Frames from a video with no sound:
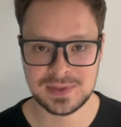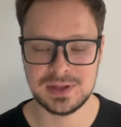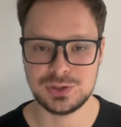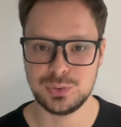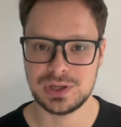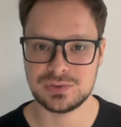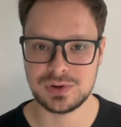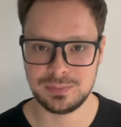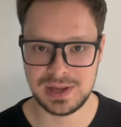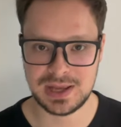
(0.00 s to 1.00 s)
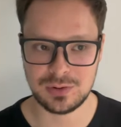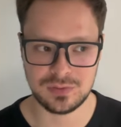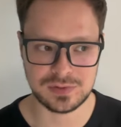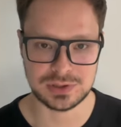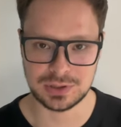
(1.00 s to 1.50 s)
that you can repay
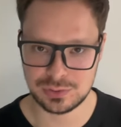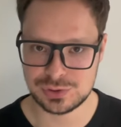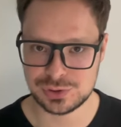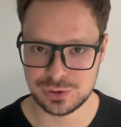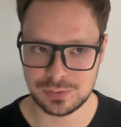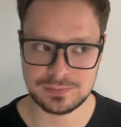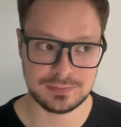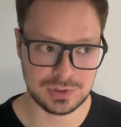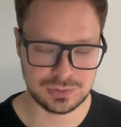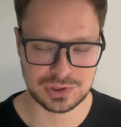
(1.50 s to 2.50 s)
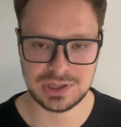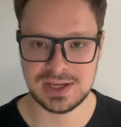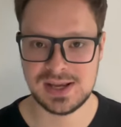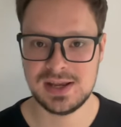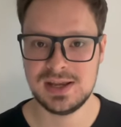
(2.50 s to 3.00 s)
over a long term
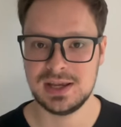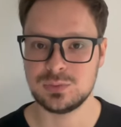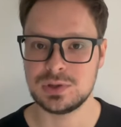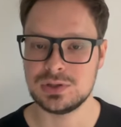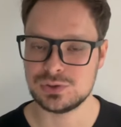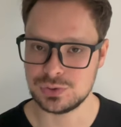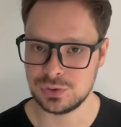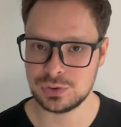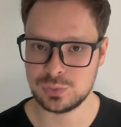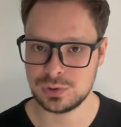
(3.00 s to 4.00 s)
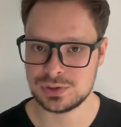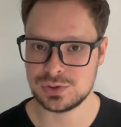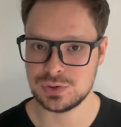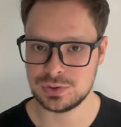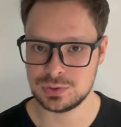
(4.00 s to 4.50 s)
usually, and when you do not want to
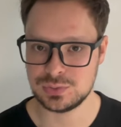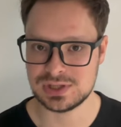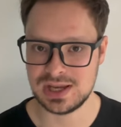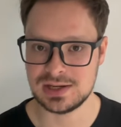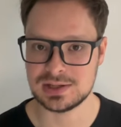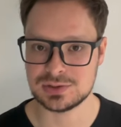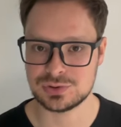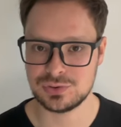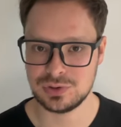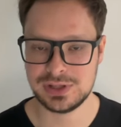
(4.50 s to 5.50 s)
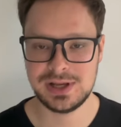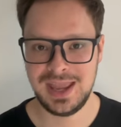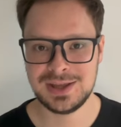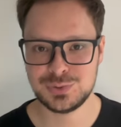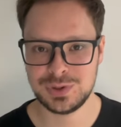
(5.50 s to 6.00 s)
lose any control,
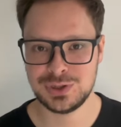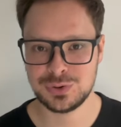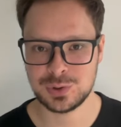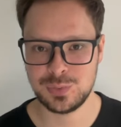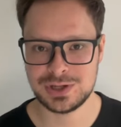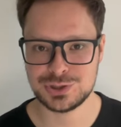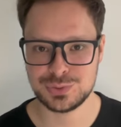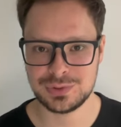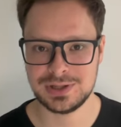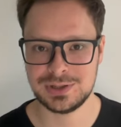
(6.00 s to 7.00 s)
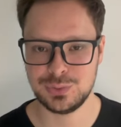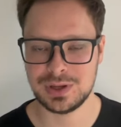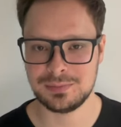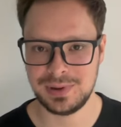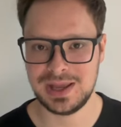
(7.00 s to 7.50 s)
and when you're quite sure that you
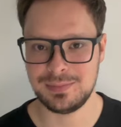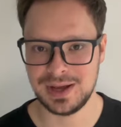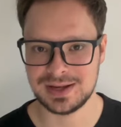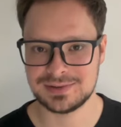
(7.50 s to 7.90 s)
can pay back.